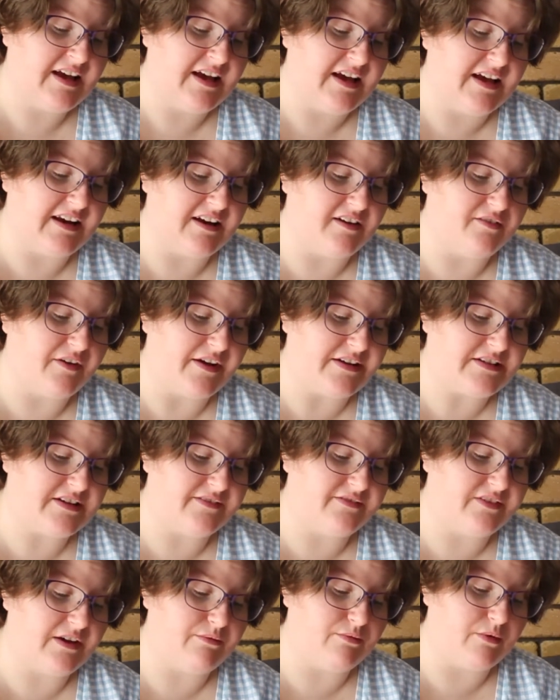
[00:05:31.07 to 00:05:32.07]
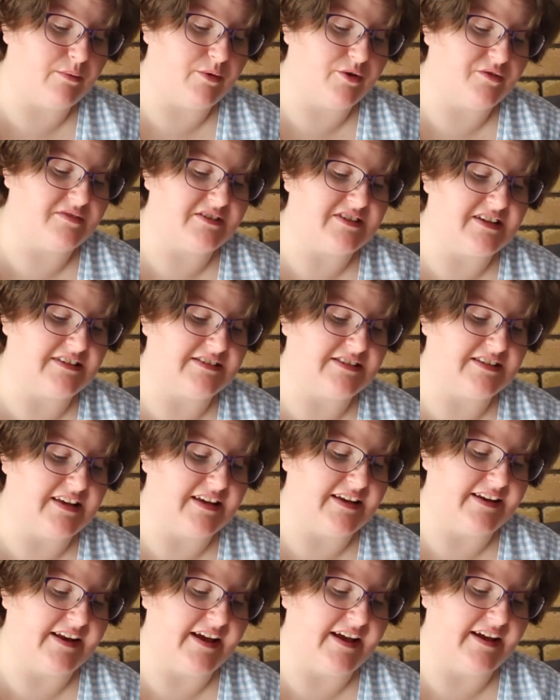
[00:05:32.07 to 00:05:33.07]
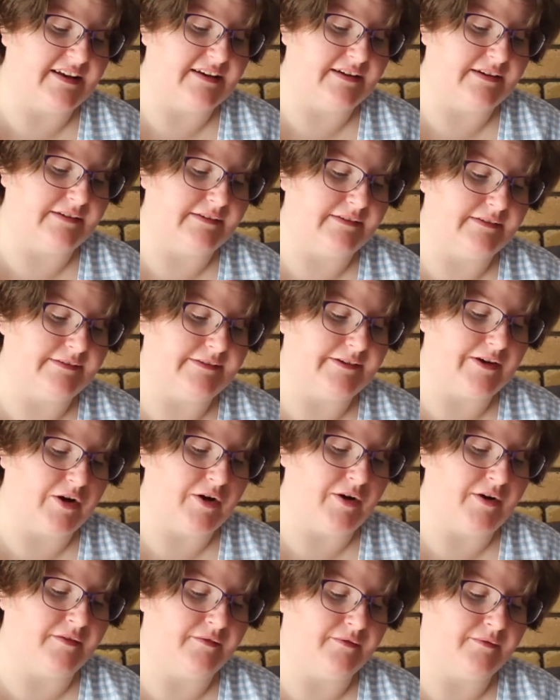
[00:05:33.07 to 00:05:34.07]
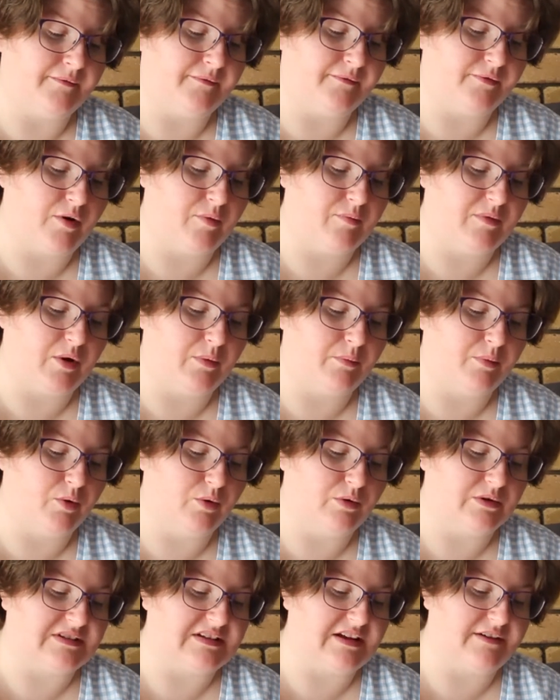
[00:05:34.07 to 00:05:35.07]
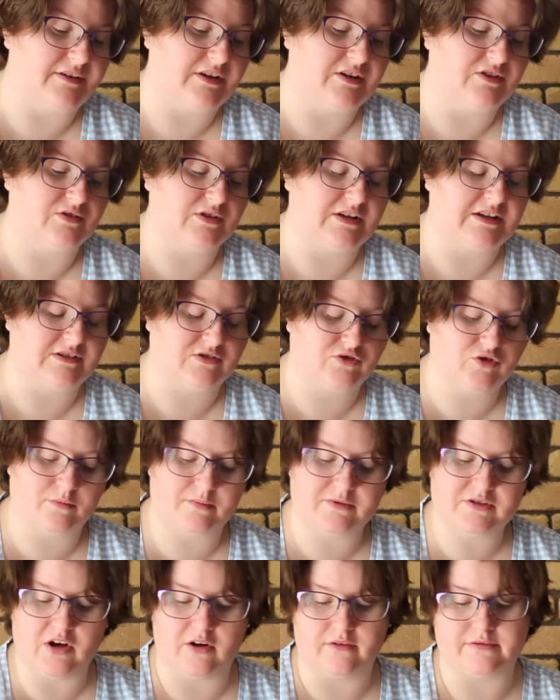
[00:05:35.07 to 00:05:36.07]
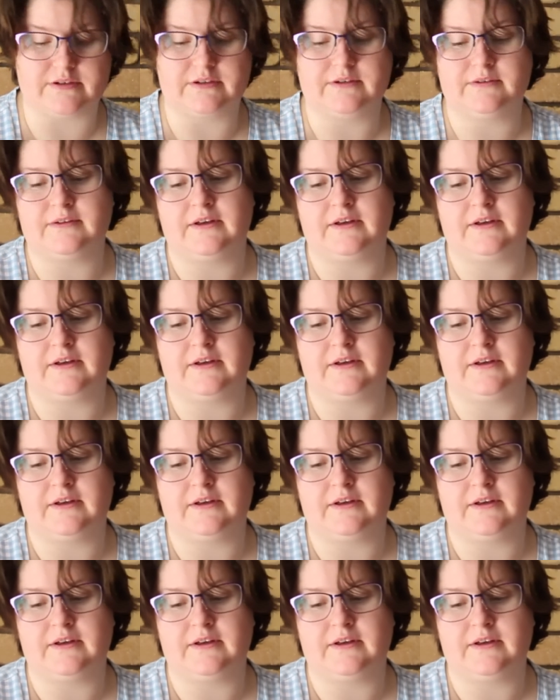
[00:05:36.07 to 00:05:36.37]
It effectively removes dead skin and dirt from your pores, leaving your skin super soft.